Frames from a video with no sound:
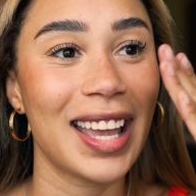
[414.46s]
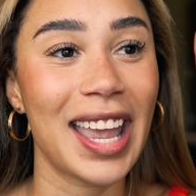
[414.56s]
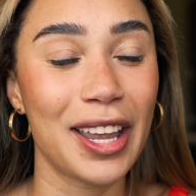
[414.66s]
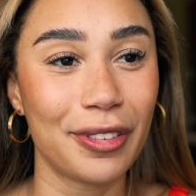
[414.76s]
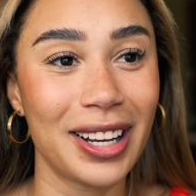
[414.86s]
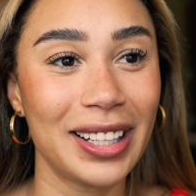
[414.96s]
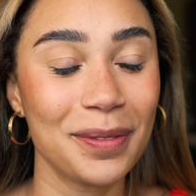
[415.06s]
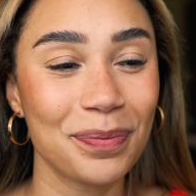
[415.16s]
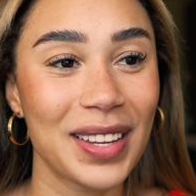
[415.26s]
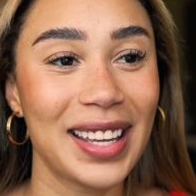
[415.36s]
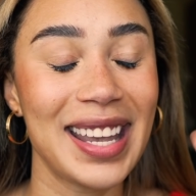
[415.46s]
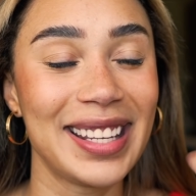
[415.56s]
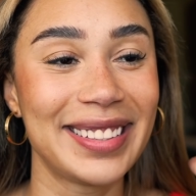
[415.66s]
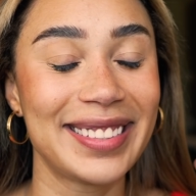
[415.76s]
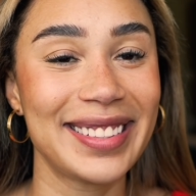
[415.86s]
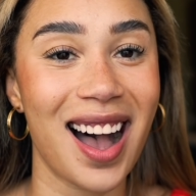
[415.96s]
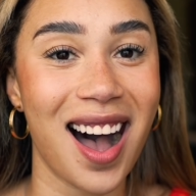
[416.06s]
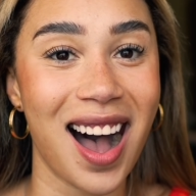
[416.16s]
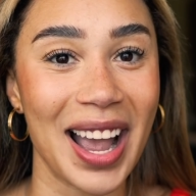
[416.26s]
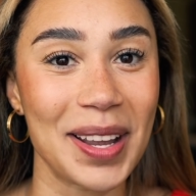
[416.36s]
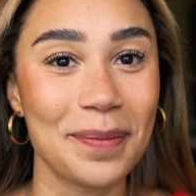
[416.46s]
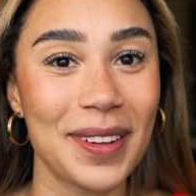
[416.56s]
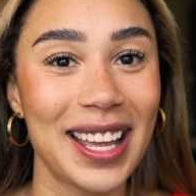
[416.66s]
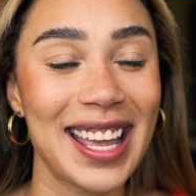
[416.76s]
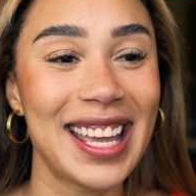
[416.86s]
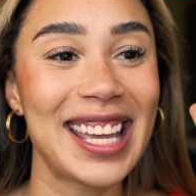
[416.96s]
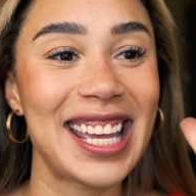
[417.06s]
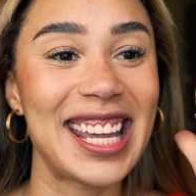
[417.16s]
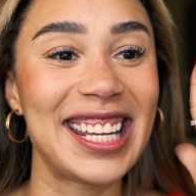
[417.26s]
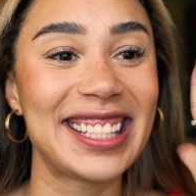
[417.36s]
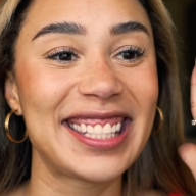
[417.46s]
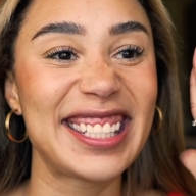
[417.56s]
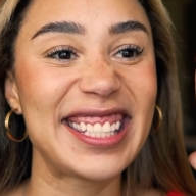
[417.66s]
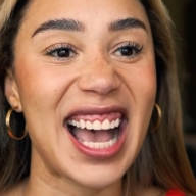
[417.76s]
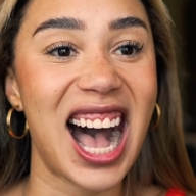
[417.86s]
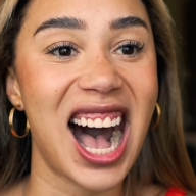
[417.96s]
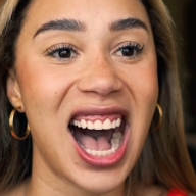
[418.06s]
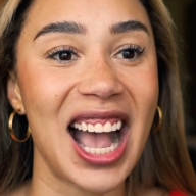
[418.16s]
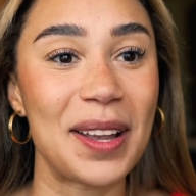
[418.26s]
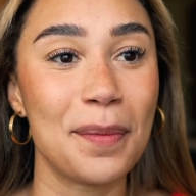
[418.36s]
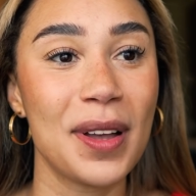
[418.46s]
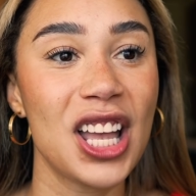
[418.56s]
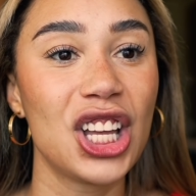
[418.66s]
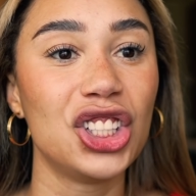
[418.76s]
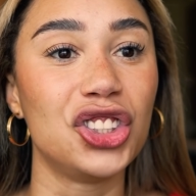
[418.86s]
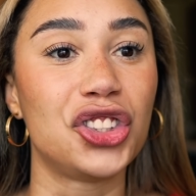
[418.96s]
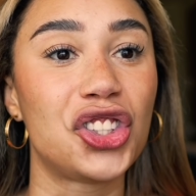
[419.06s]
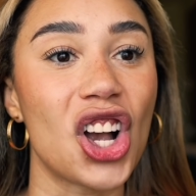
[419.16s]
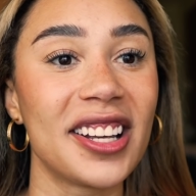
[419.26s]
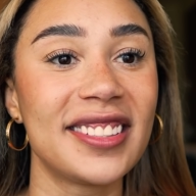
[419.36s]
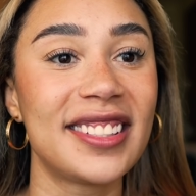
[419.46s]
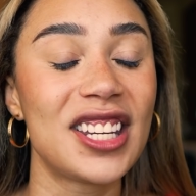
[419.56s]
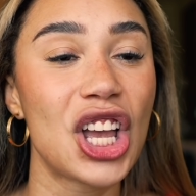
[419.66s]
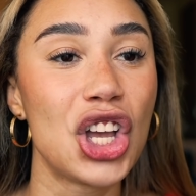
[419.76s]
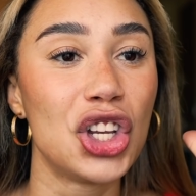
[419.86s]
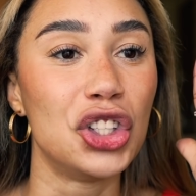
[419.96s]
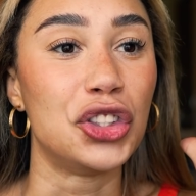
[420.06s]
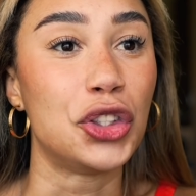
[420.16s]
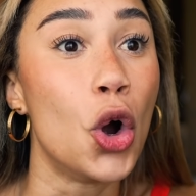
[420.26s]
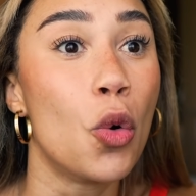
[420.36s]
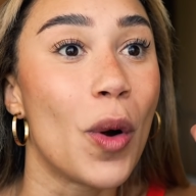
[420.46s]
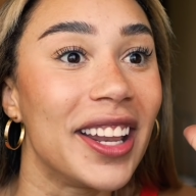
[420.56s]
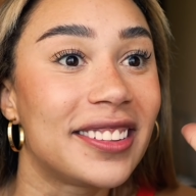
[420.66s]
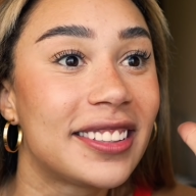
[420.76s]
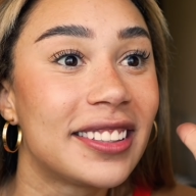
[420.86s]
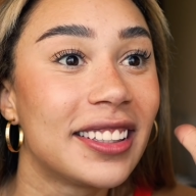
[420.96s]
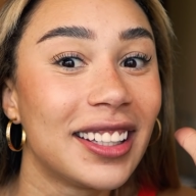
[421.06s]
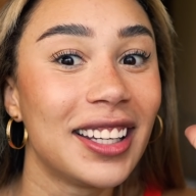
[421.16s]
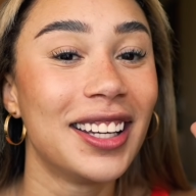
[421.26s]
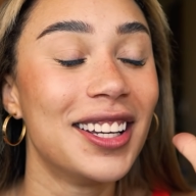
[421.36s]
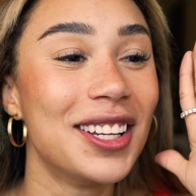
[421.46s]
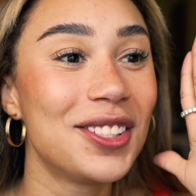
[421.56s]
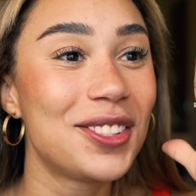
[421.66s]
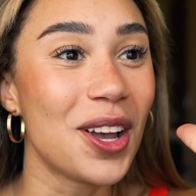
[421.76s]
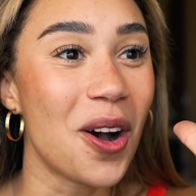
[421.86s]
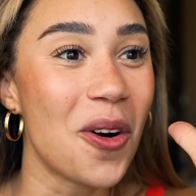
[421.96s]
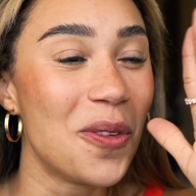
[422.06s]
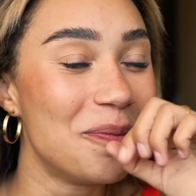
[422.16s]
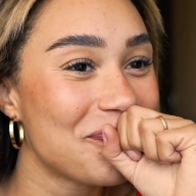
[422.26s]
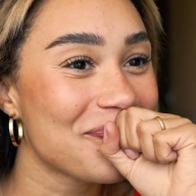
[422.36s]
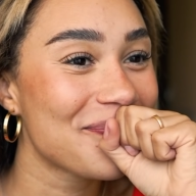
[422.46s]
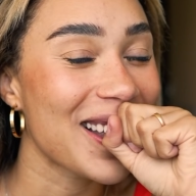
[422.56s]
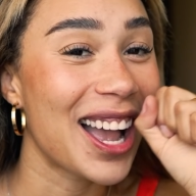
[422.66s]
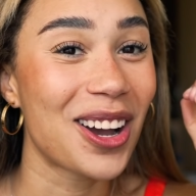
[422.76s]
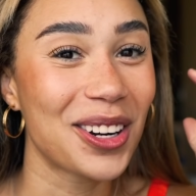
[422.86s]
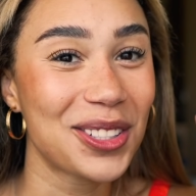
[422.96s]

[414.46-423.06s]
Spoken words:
Ava, it's time. It's time. Just do it. So I got